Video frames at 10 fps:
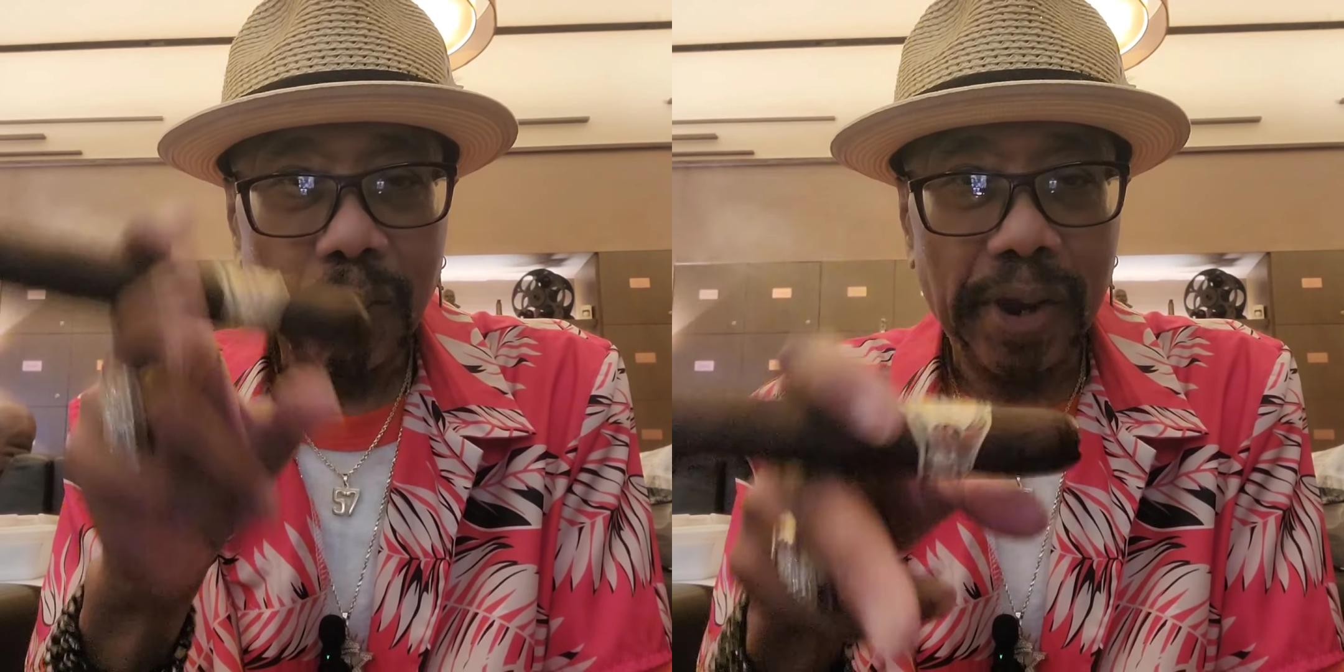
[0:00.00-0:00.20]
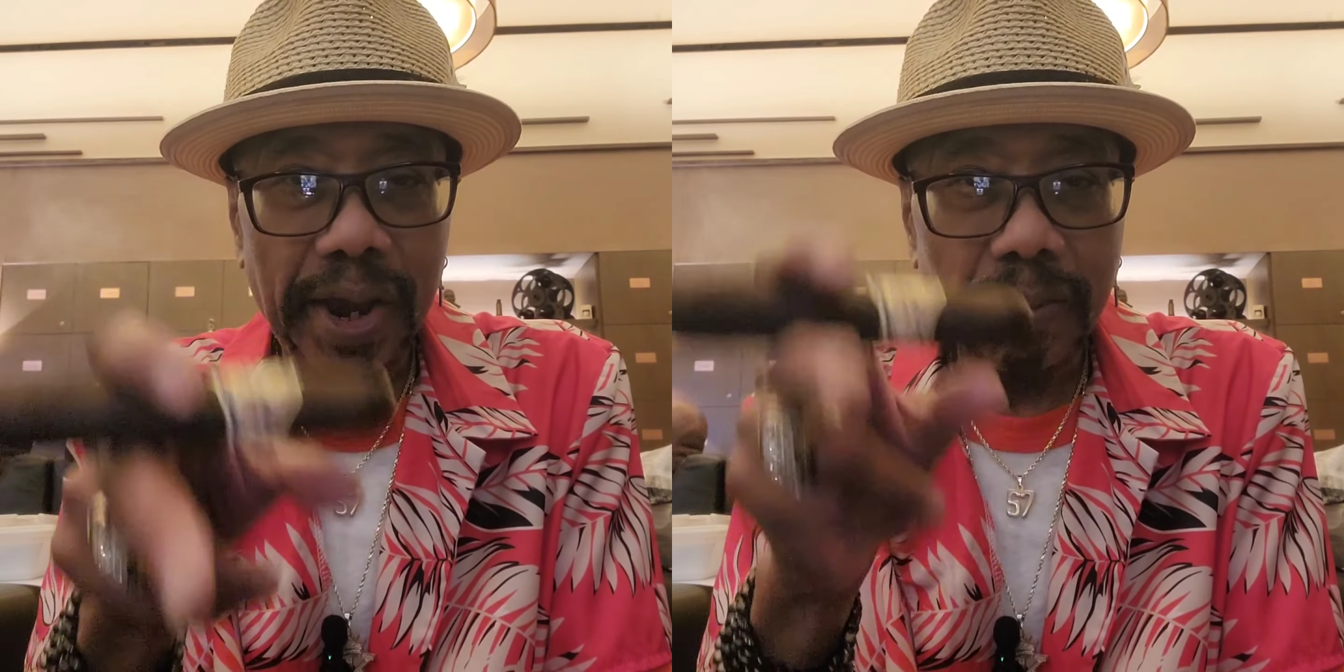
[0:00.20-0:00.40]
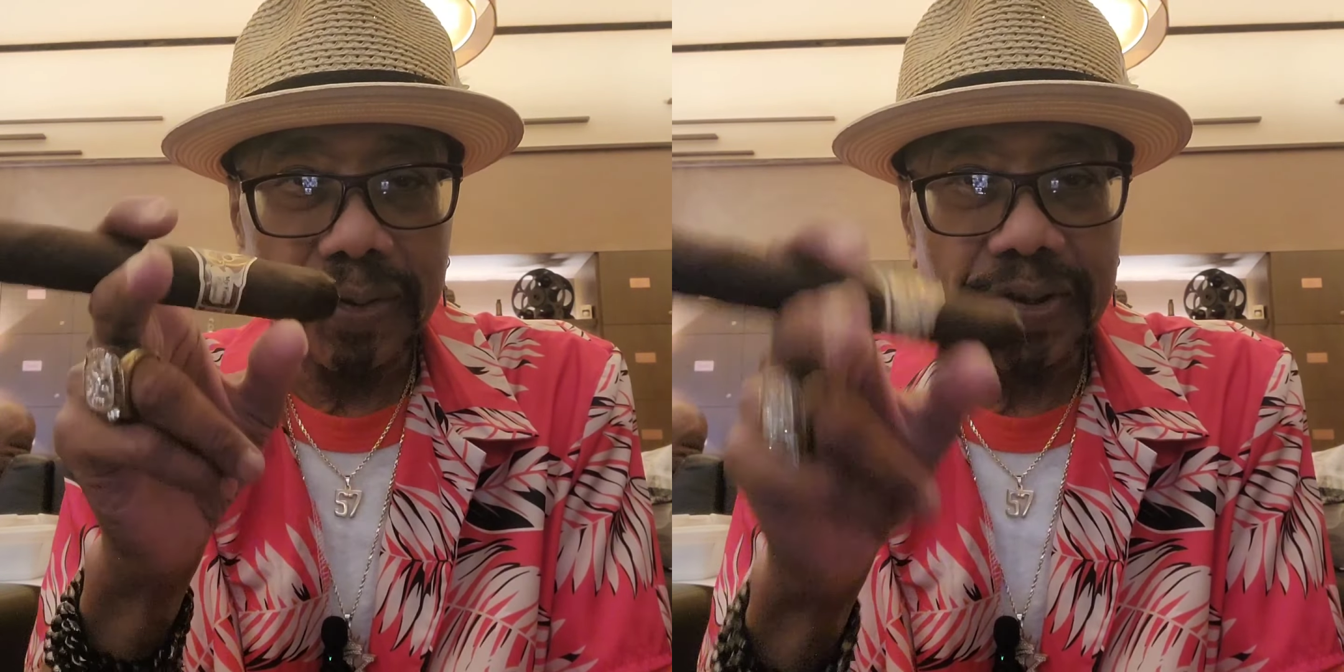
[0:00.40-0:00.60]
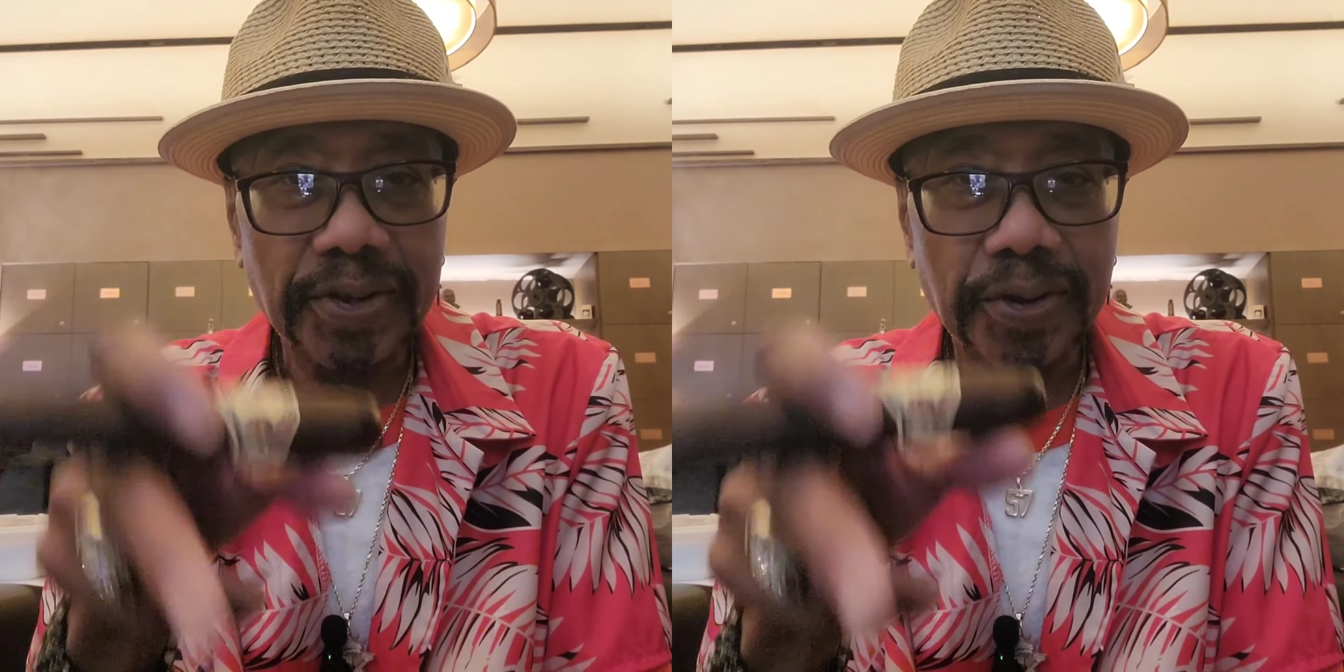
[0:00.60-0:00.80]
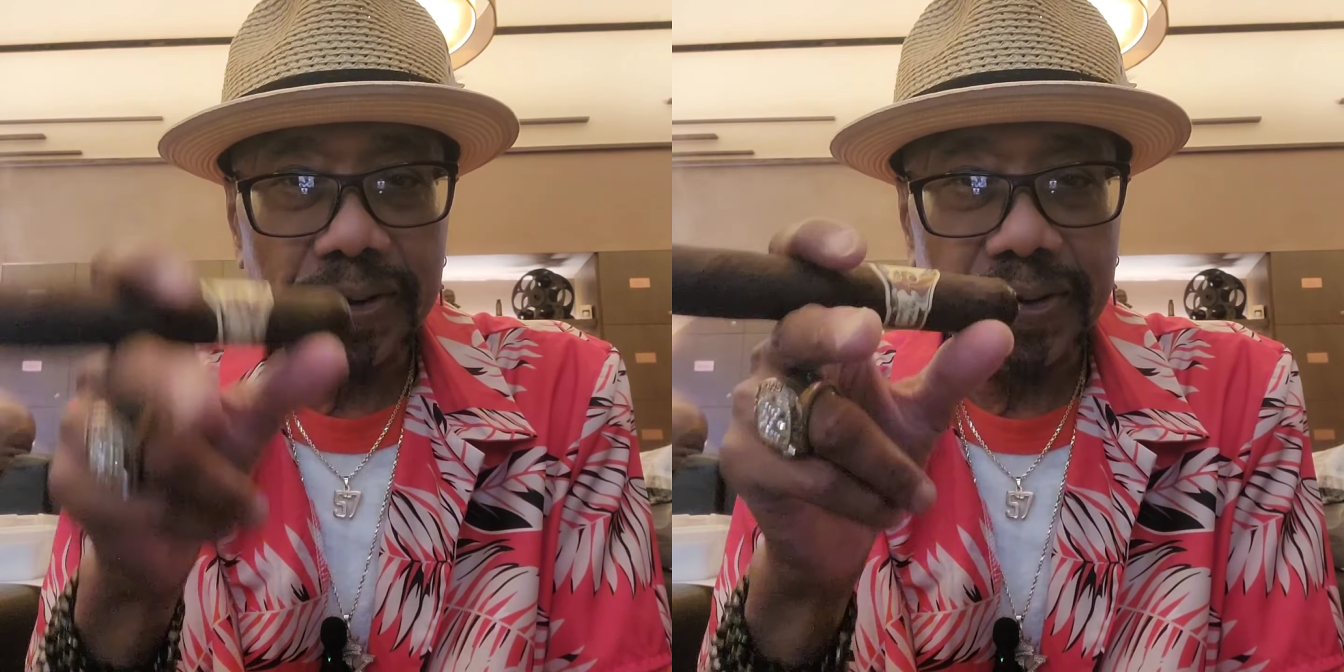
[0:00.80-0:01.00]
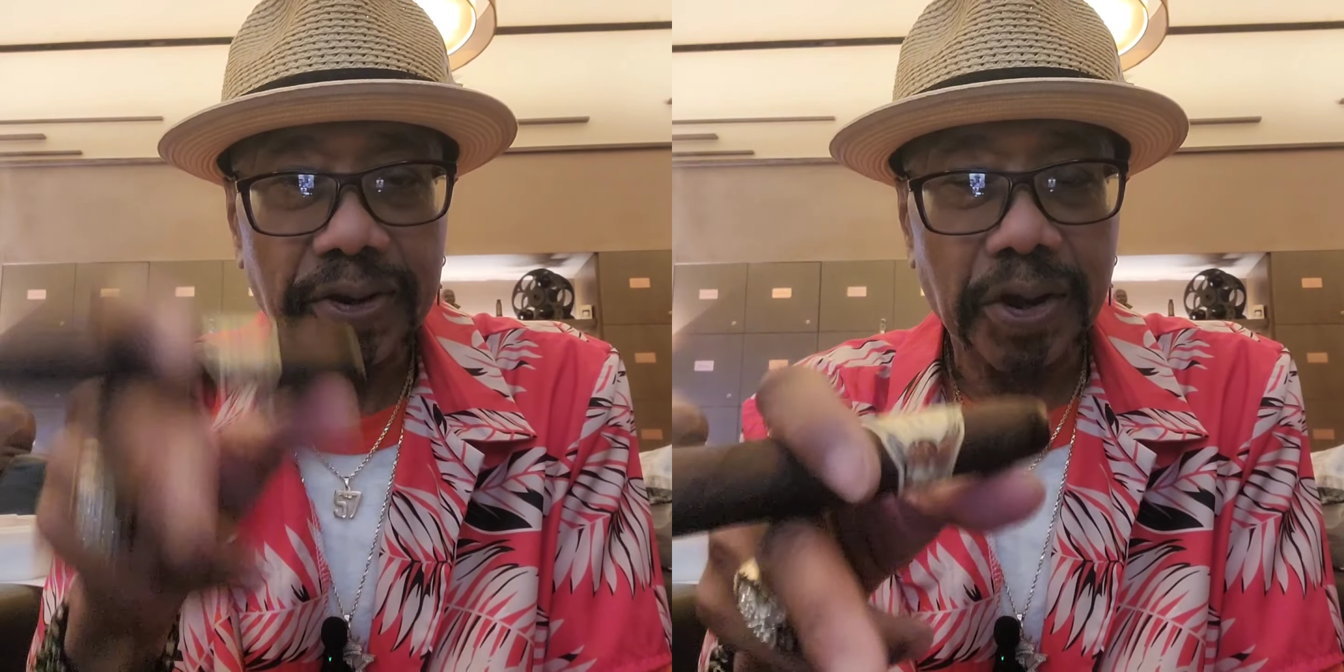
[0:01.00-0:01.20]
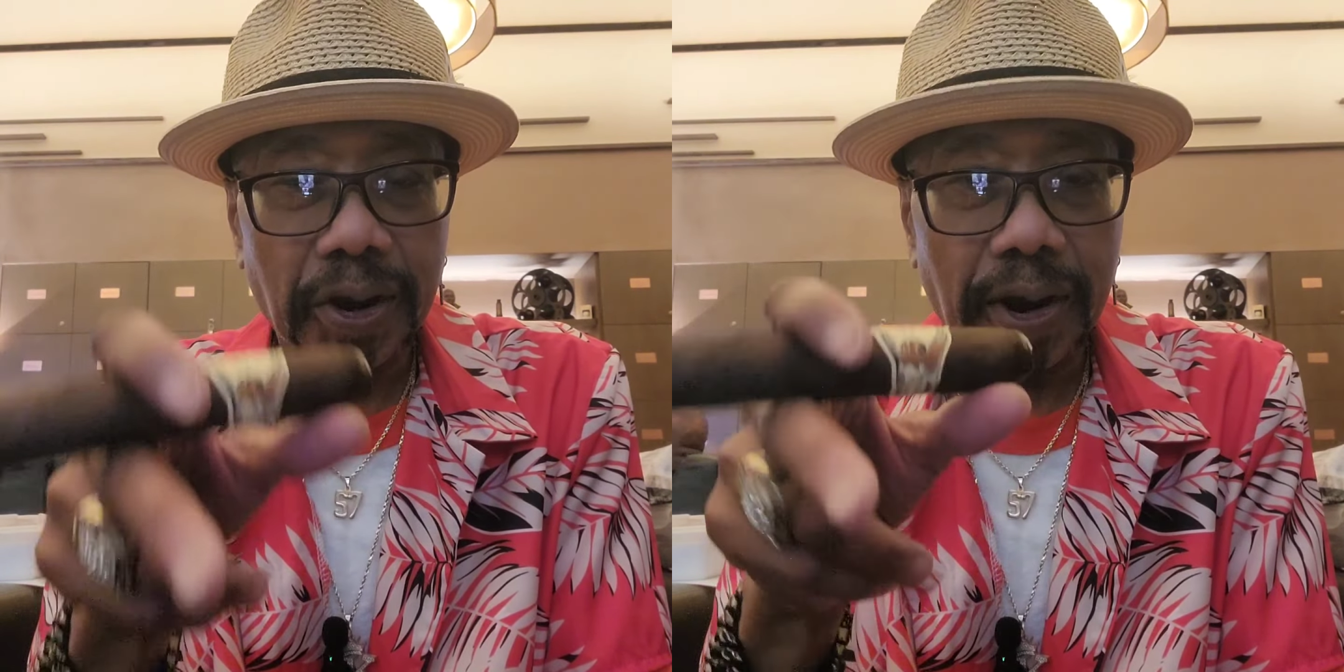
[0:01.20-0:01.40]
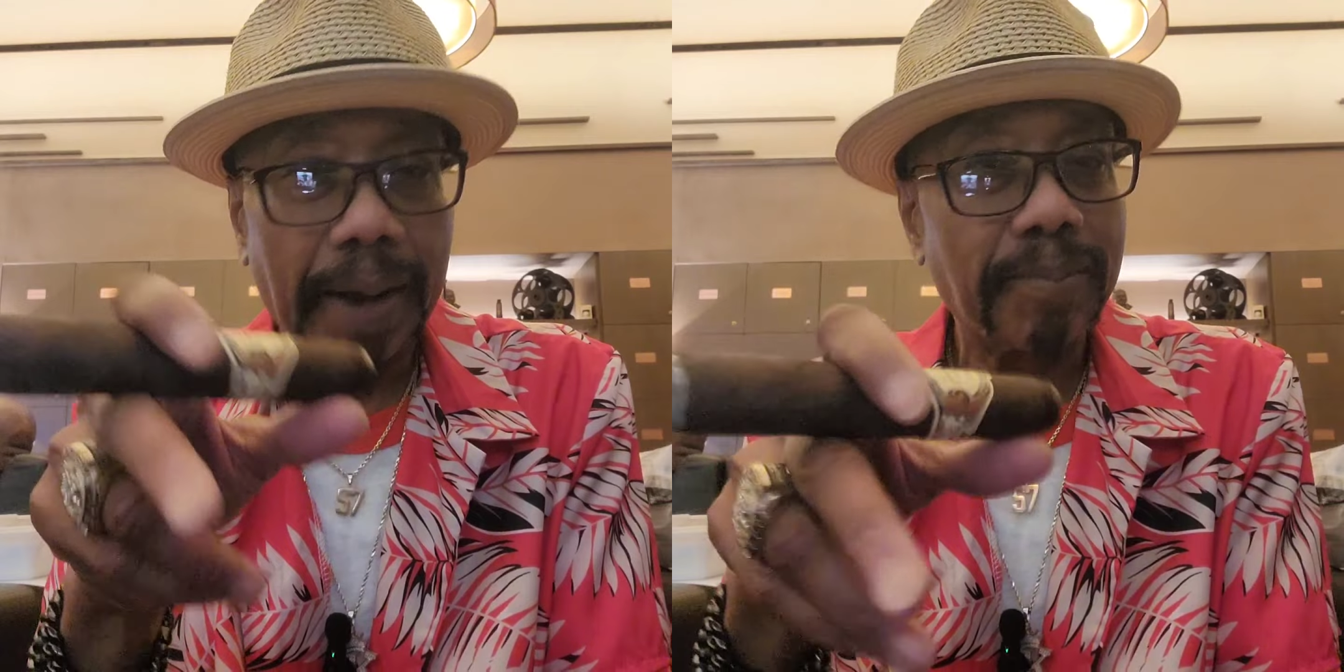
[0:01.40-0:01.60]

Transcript: Where will Senor Cigar,